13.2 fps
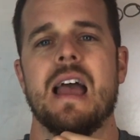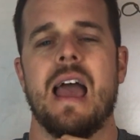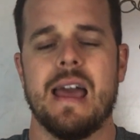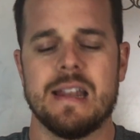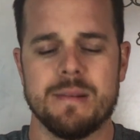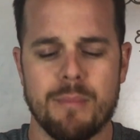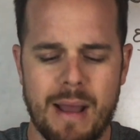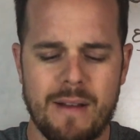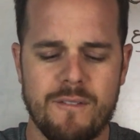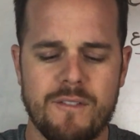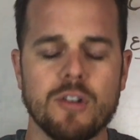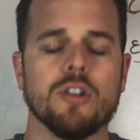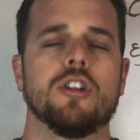and it might
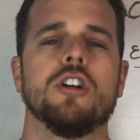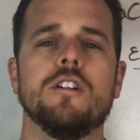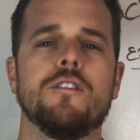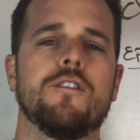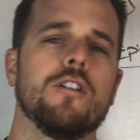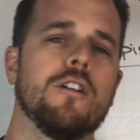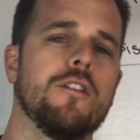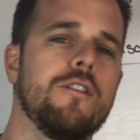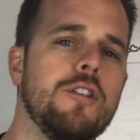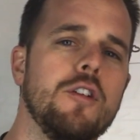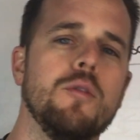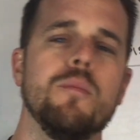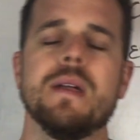feel good for a
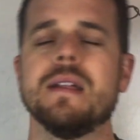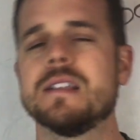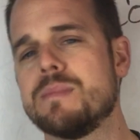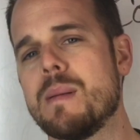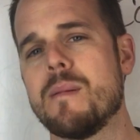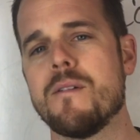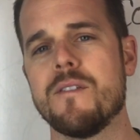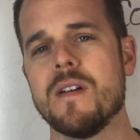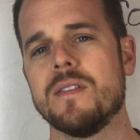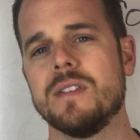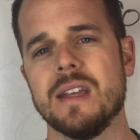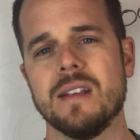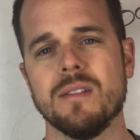few minutes, maybe
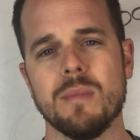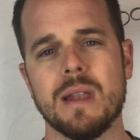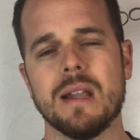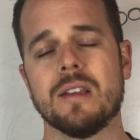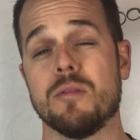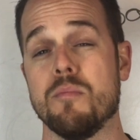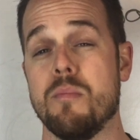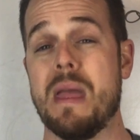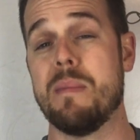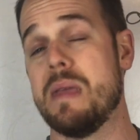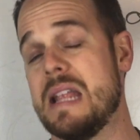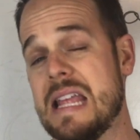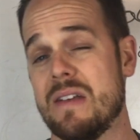15 minutes,
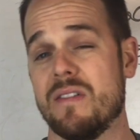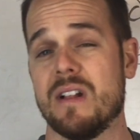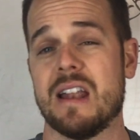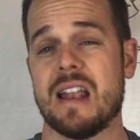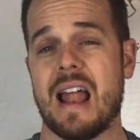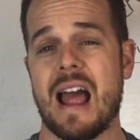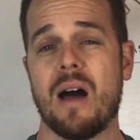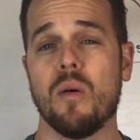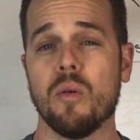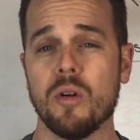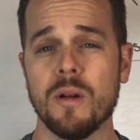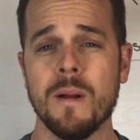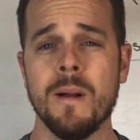maybe even an
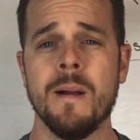hour,